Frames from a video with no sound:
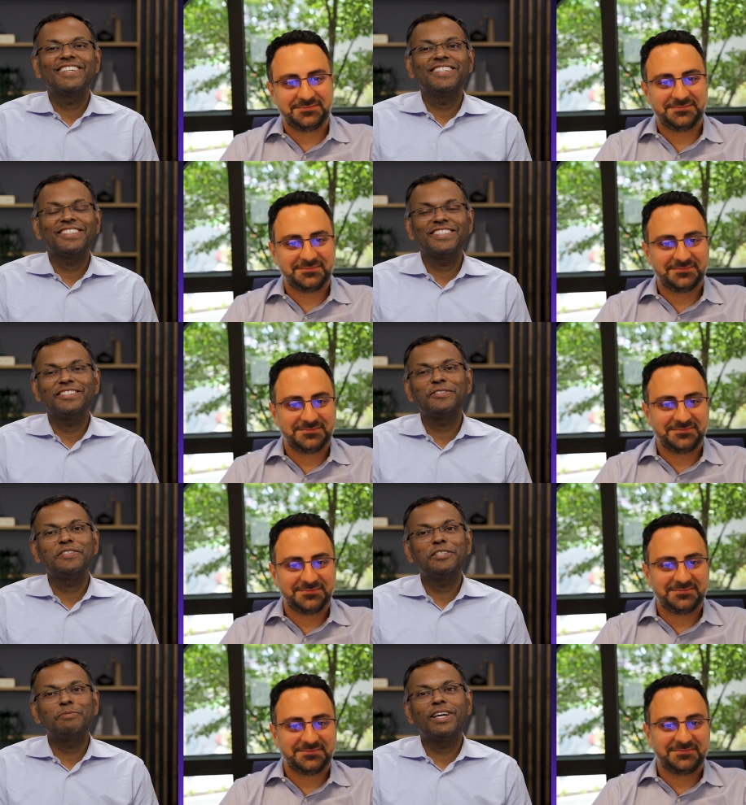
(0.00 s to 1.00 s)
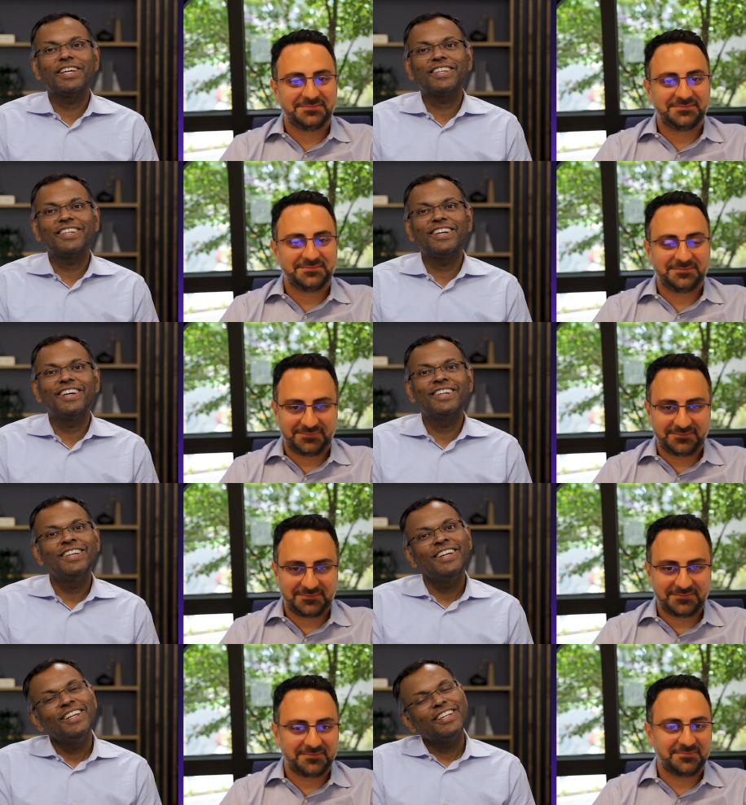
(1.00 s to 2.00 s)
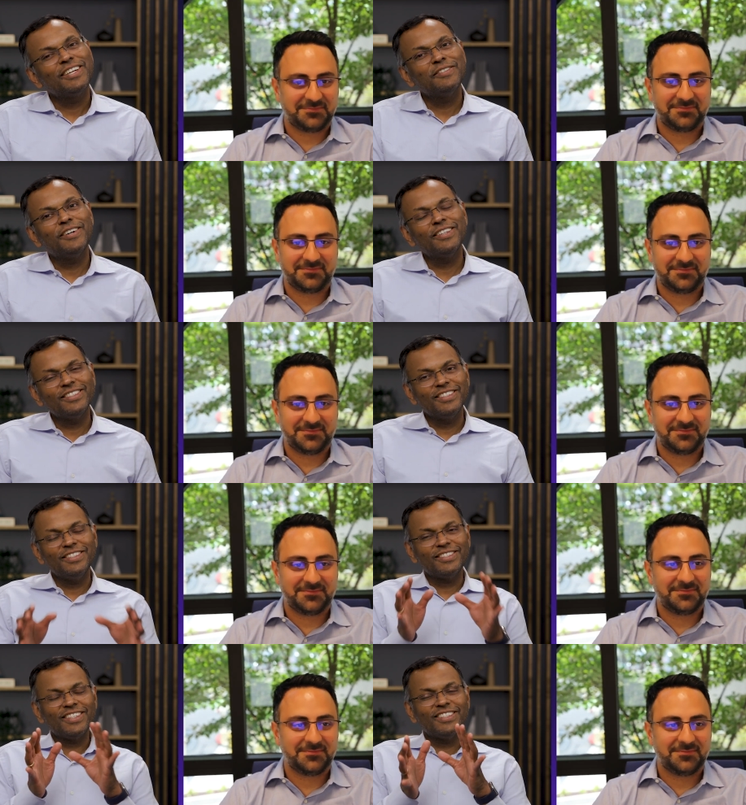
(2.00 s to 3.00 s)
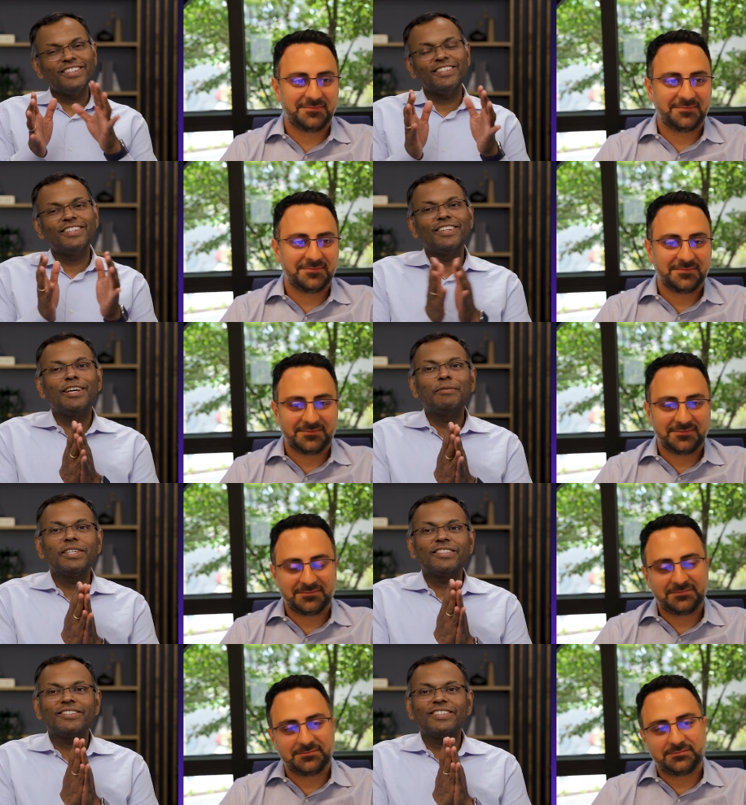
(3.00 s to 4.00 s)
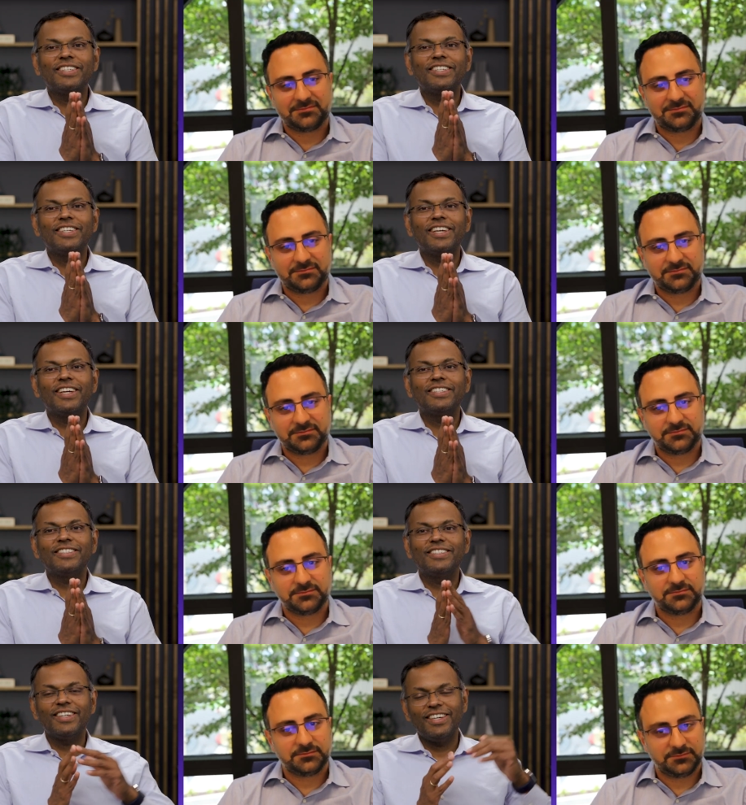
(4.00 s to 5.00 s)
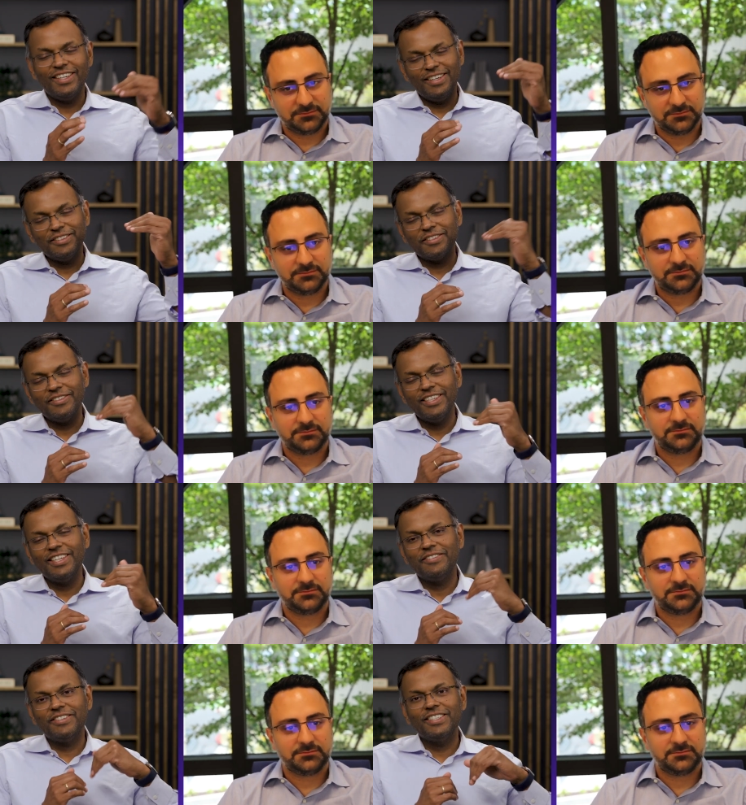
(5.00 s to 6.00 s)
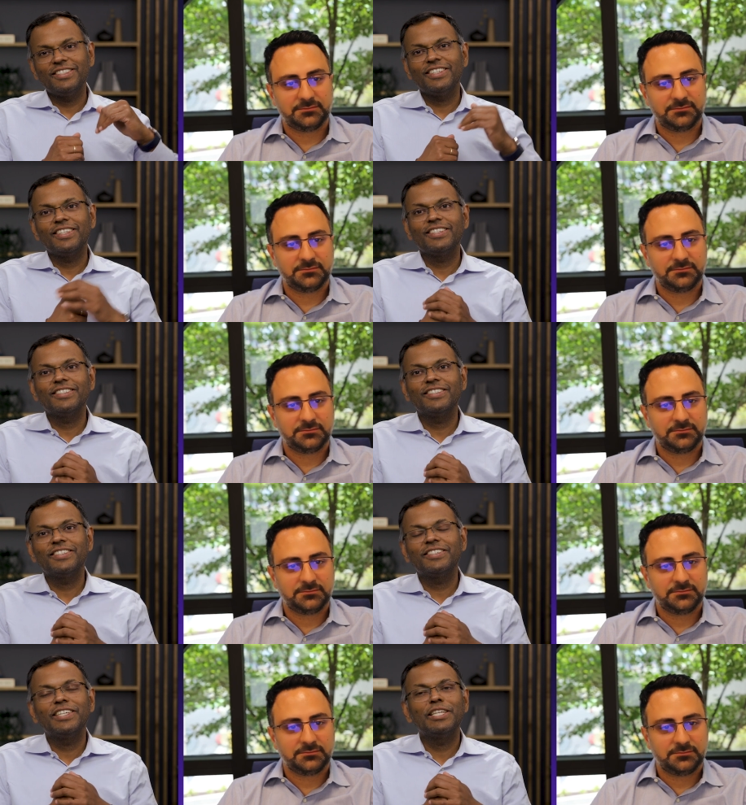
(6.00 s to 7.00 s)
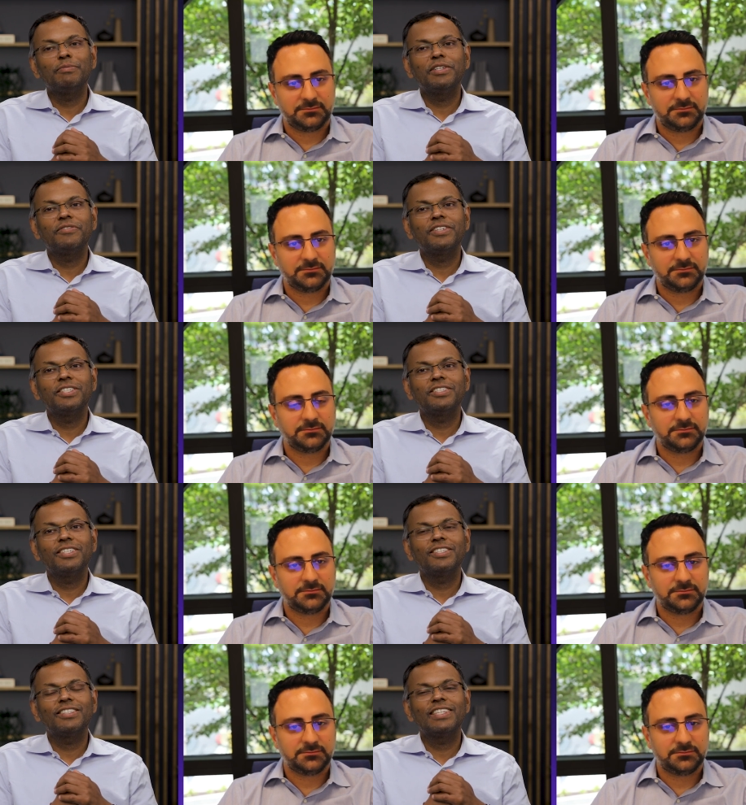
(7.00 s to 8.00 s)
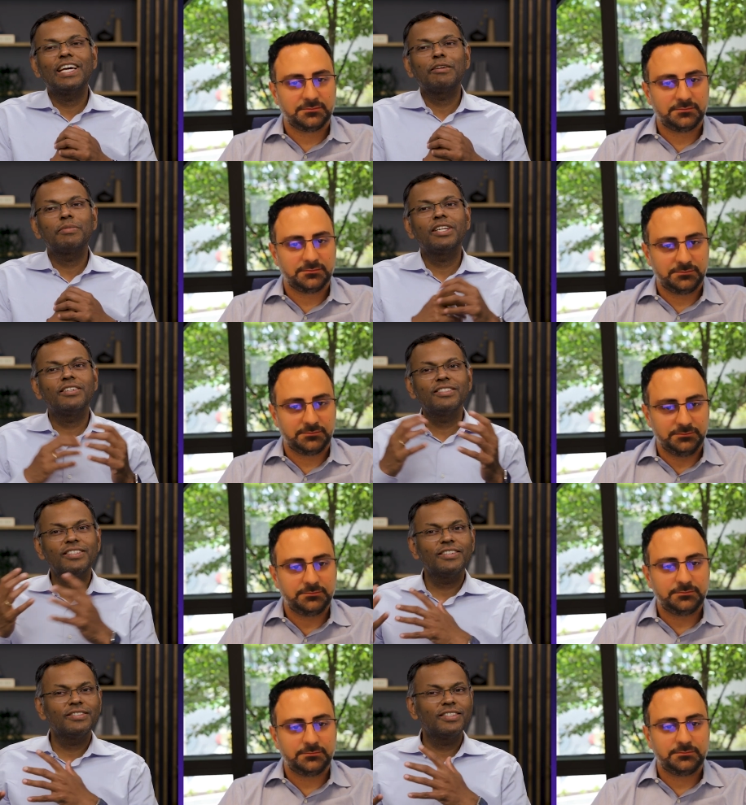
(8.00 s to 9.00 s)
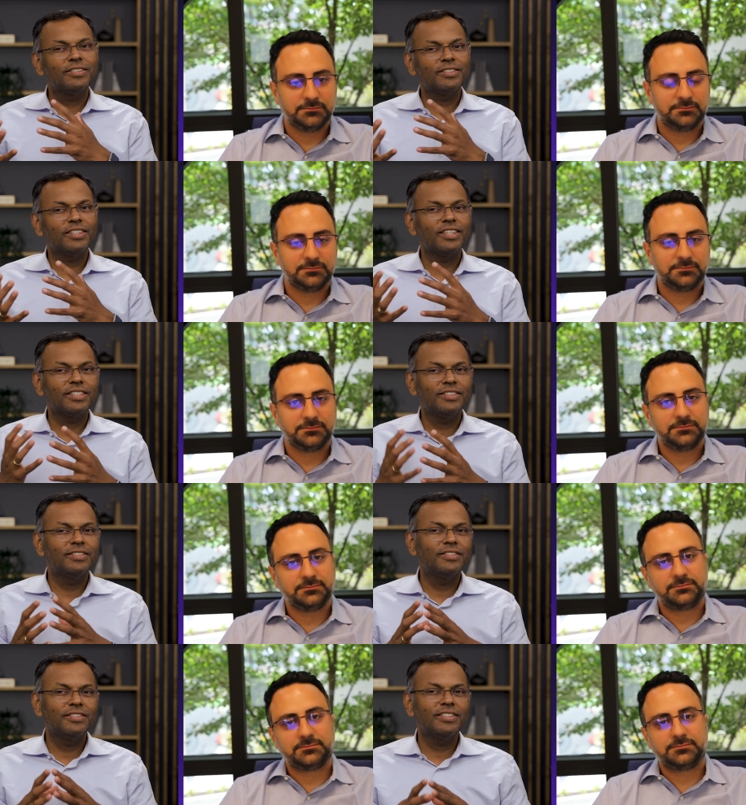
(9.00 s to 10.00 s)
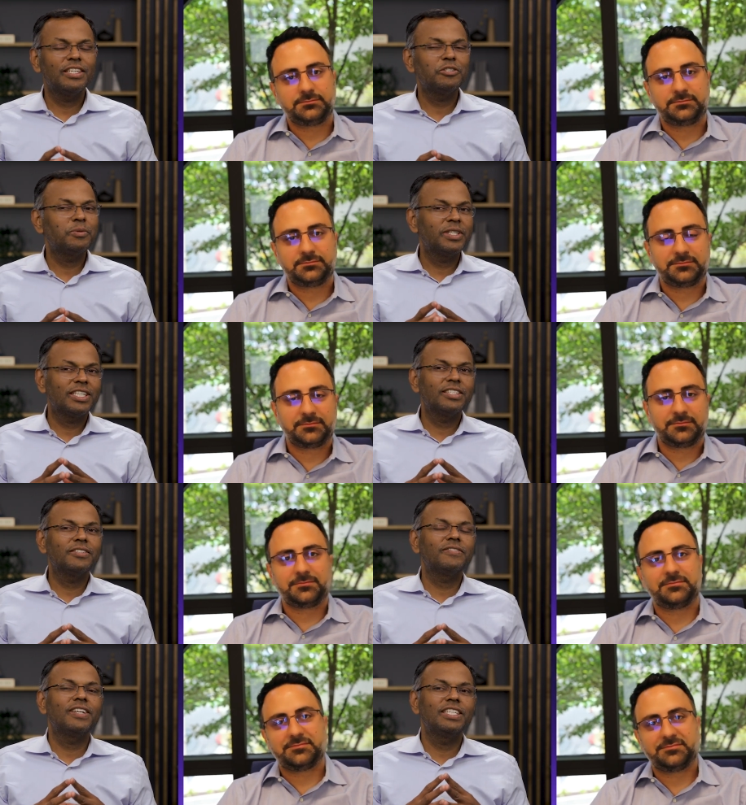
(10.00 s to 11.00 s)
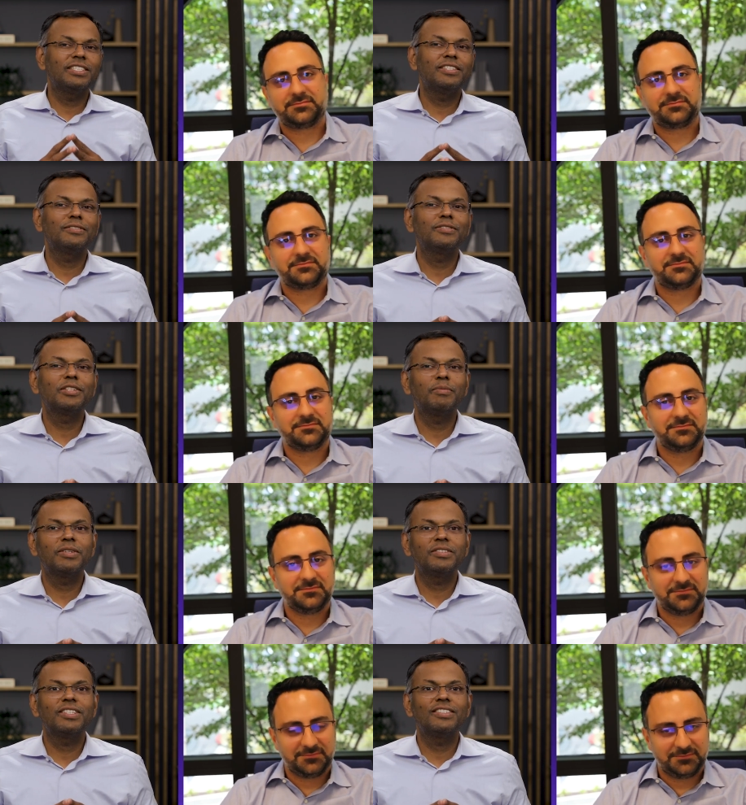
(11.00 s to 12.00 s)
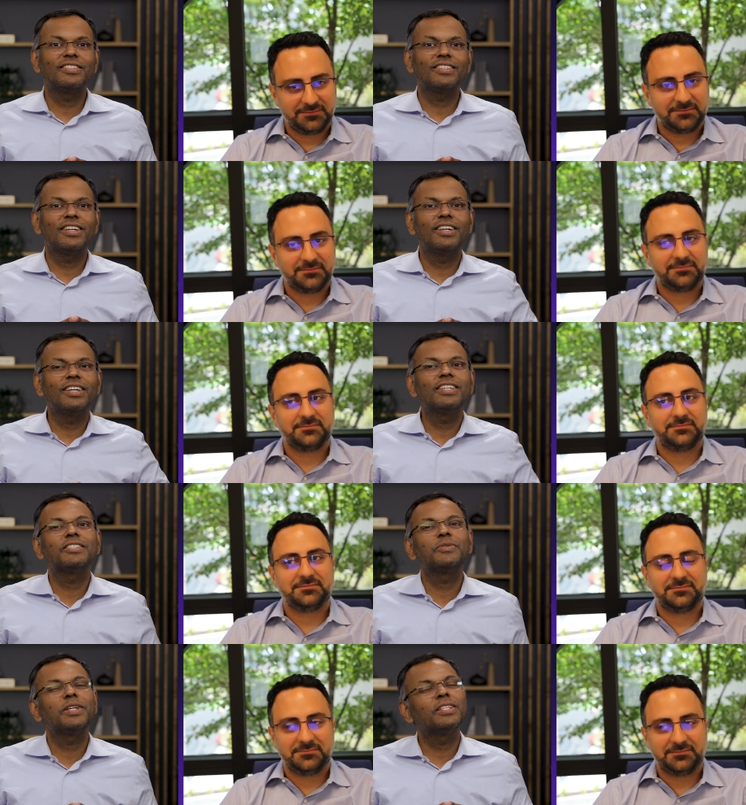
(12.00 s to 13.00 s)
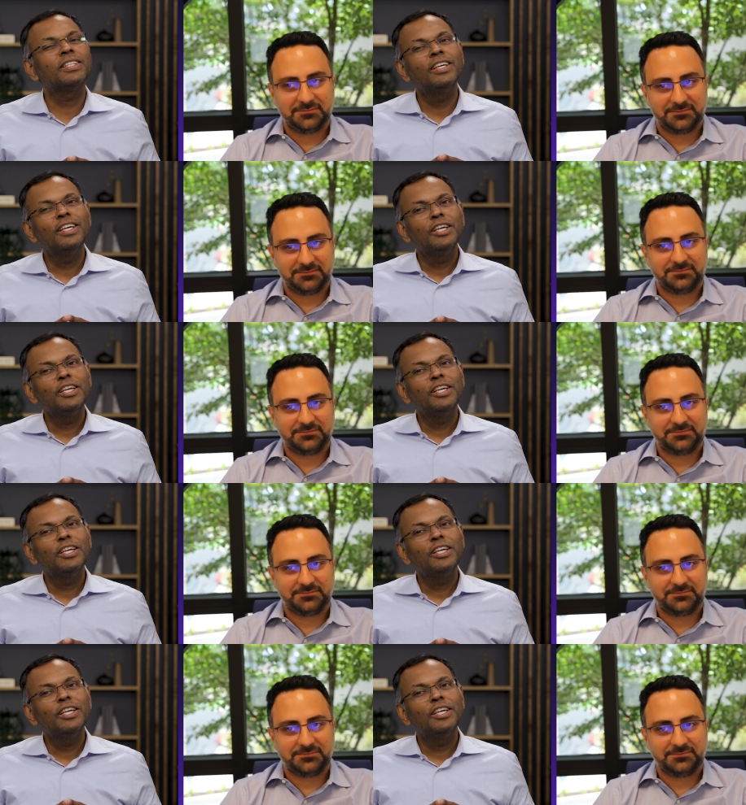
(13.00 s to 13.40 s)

Speaker 1: hear such feedback. Uh, now, all, you touched on Llama 3 and uh, not only leveraging the Trainium inference stack, but mm-hmm. also sounds like you use SageMaker to fine tune some of these uh, as well.